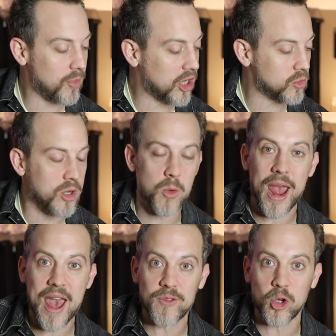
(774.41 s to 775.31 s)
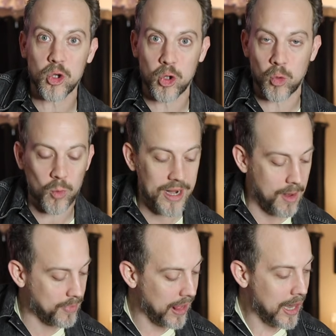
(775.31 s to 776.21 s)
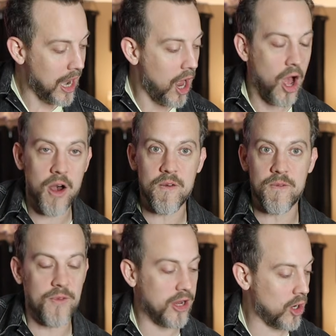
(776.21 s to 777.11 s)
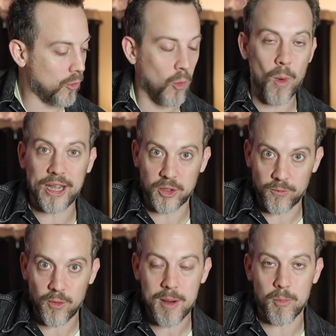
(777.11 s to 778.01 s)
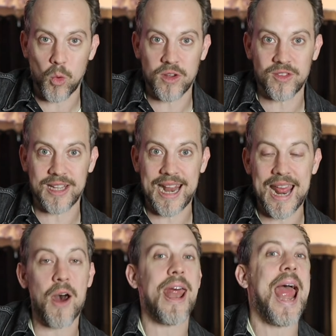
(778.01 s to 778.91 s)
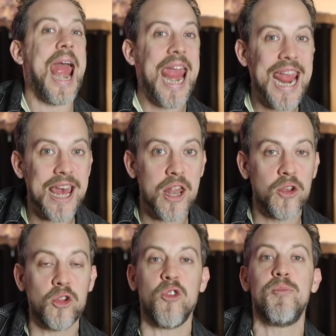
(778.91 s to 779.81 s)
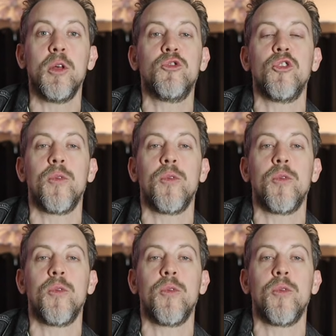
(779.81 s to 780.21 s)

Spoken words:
Because when you have a good grip of, the way your fretboard is laid out, and you've built your